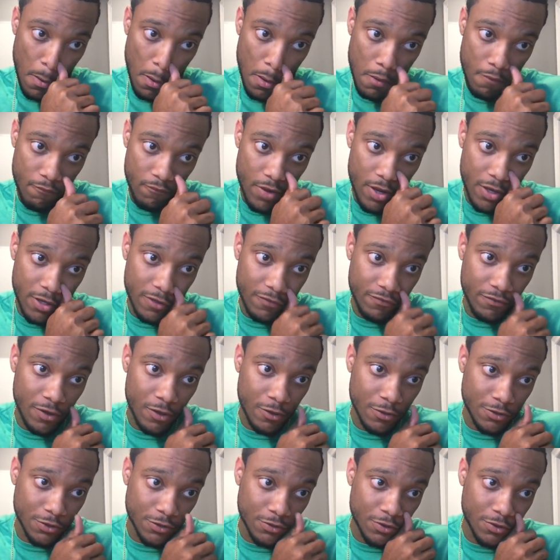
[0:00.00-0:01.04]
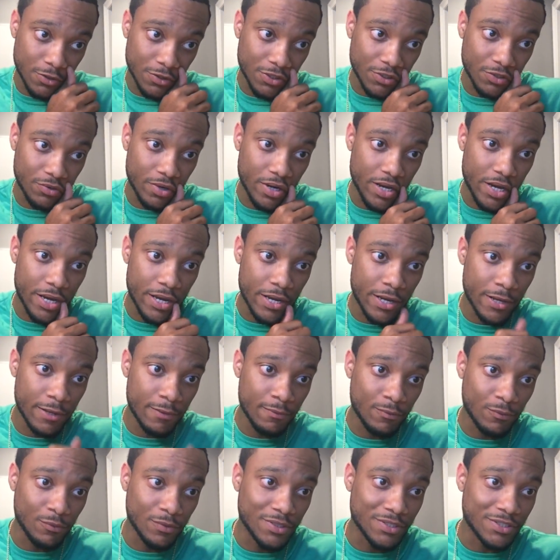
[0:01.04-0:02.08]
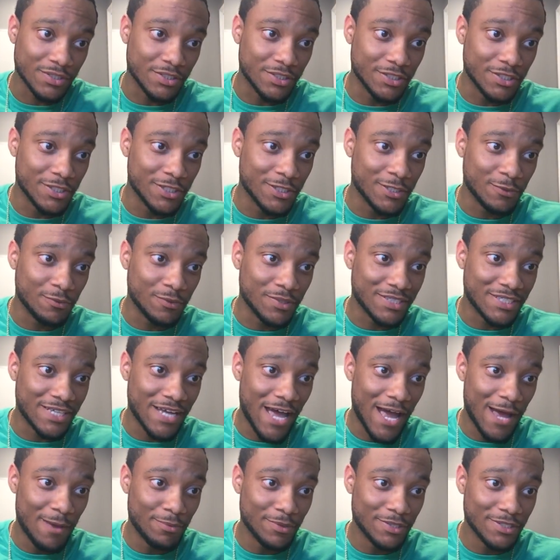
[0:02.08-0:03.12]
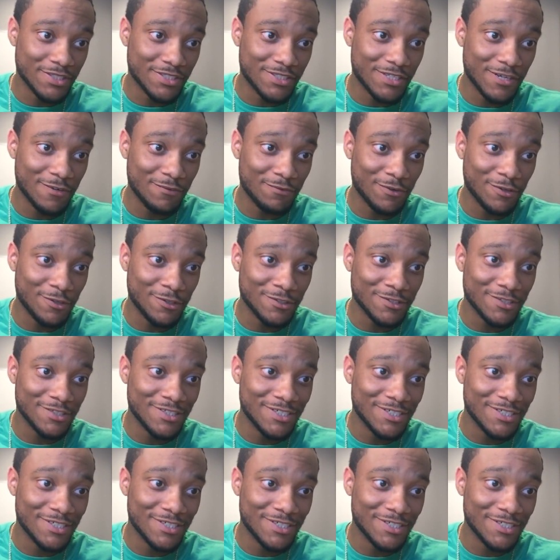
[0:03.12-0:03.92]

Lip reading: Finally followed you on the gram. What's good? What's happening, Stephon?